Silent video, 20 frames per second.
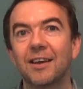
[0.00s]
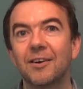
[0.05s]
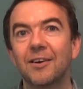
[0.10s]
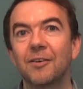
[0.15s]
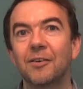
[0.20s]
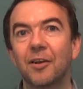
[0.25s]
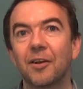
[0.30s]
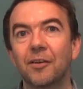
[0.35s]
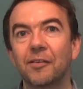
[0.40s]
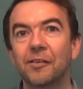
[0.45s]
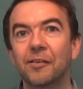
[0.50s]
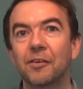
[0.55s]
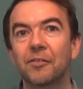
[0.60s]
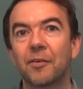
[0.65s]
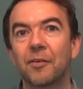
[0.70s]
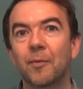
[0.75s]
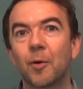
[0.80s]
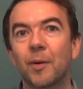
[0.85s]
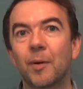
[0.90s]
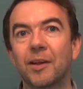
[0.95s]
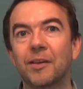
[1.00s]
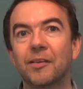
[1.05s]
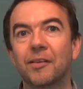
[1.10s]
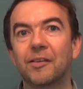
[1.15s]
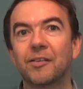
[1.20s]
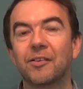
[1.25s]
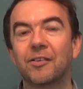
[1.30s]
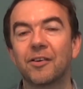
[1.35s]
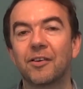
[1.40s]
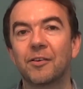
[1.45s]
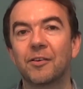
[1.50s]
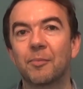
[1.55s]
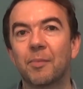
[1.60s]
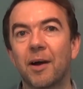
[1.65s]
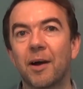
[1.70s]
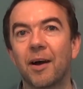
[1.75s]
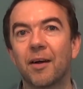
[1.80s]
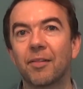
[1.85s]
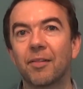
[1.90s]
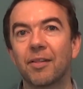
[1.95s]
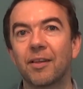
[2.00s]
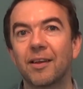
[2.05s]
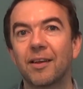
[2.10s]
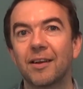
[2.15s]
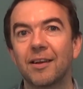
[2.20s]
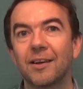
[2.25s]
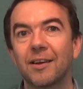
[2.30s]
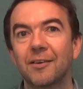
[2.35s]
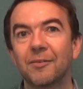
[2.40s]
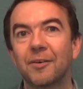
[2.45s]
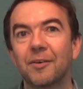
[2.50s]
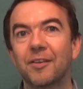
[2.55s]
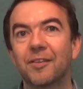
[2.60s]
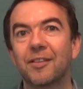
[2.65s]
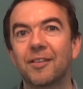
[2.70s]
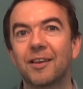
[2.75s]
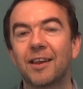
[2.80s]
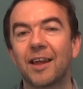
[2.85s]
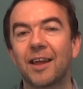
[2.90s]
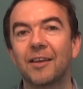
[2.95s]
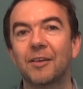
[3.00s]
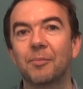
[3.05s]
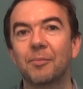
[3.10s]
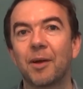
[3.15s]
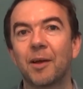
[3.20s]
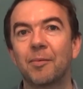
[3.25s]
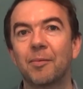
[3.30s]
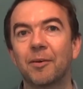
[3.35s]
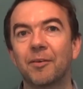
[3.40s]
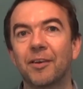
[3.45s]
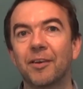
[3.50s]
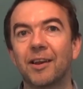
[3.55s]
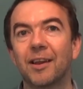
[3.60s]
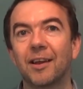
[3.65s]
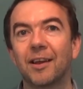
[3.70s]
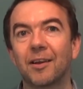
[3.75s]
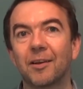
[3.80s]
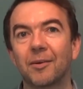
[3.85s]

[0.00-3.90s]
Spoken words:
who's also from Oasis Church Bath, with today's Bible reading.